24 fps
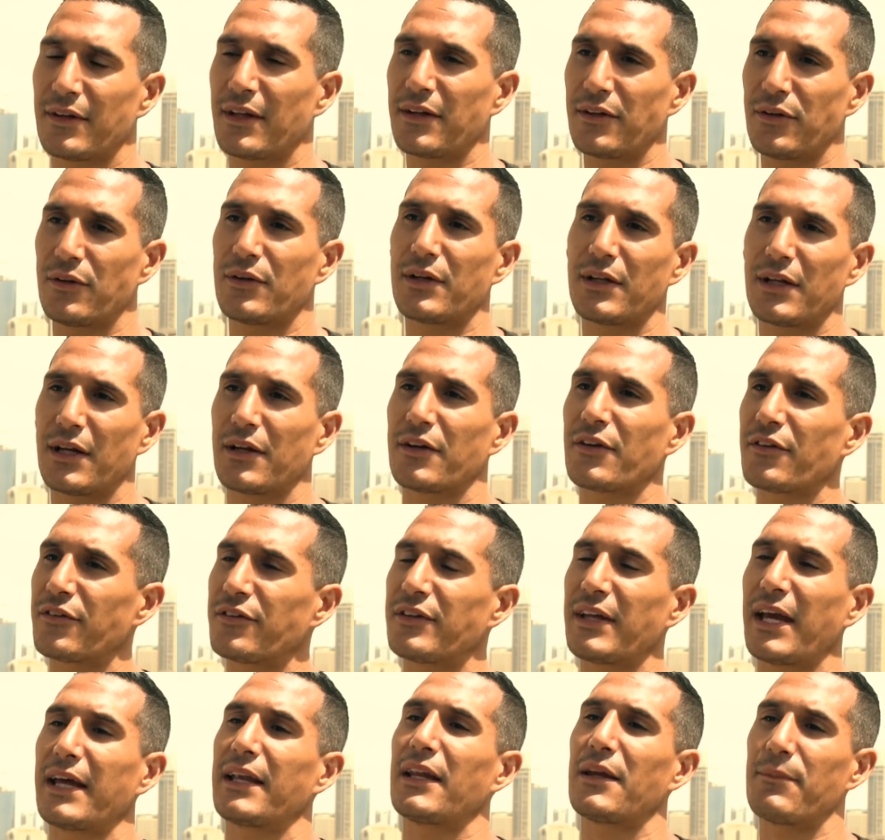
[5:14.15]
that you can
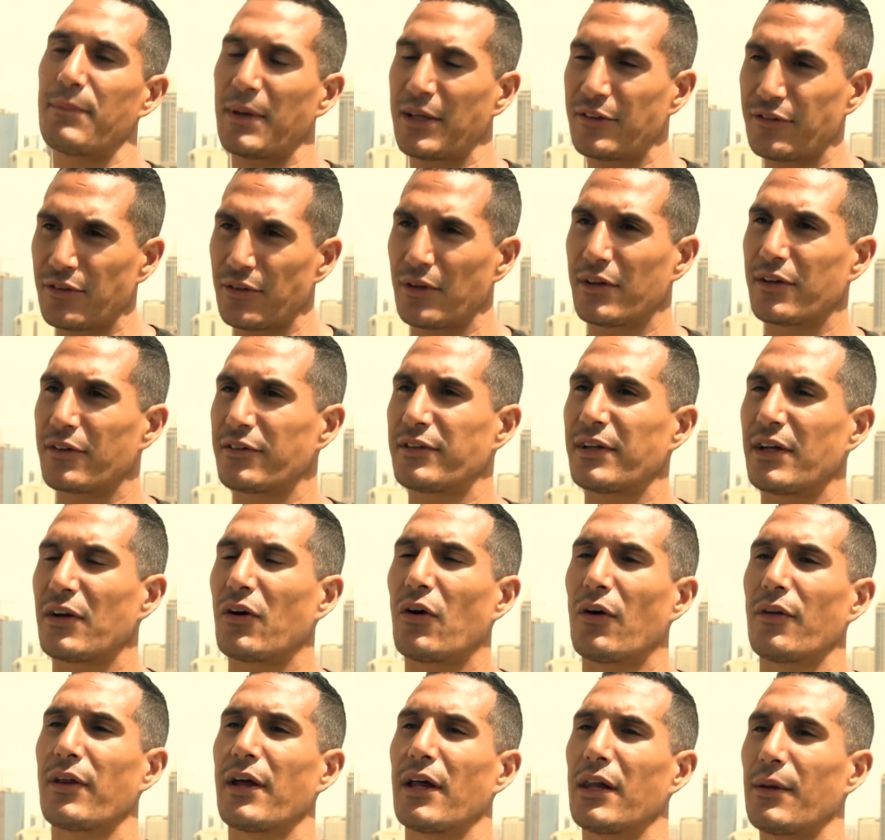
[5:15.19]
understand it and make sure you understand
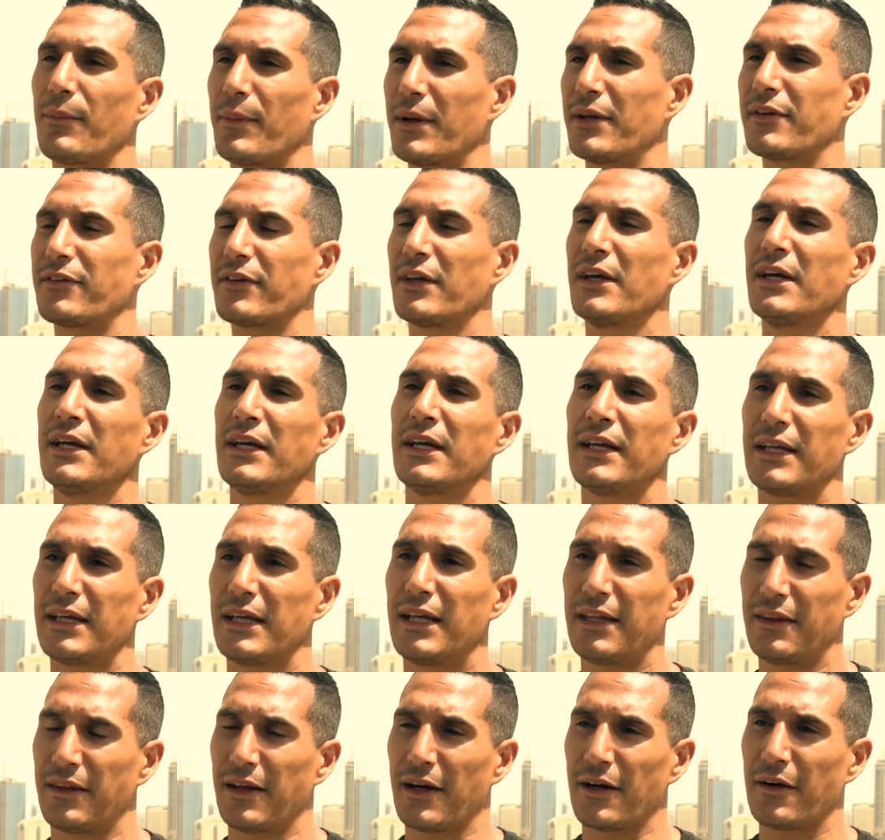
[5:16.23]
all the elements
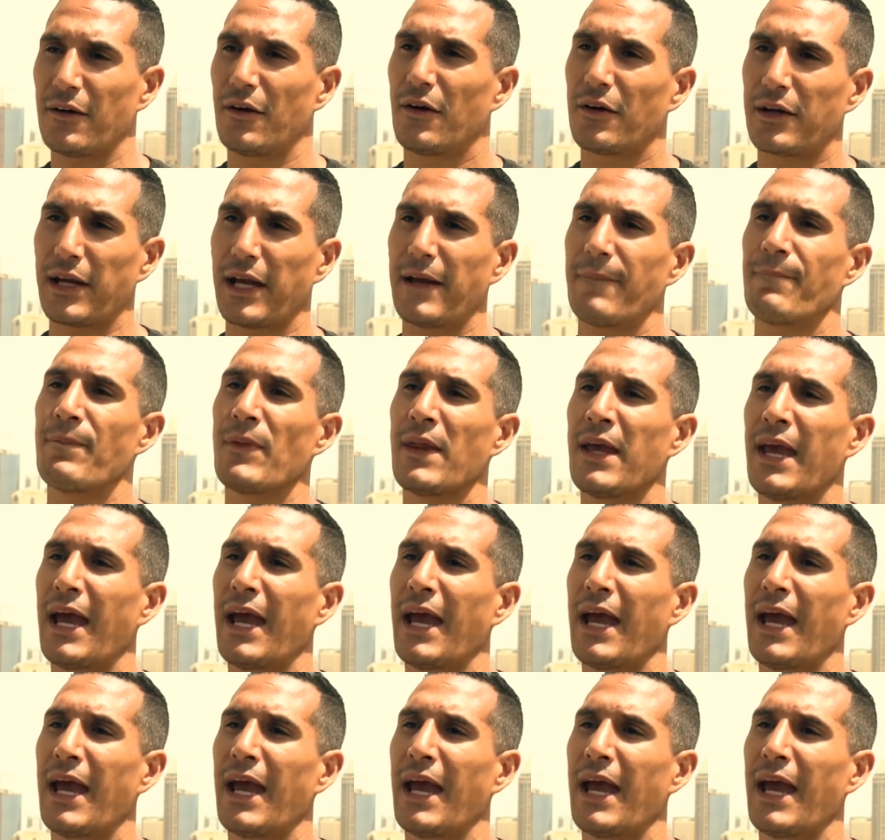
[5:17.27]
in there, okay?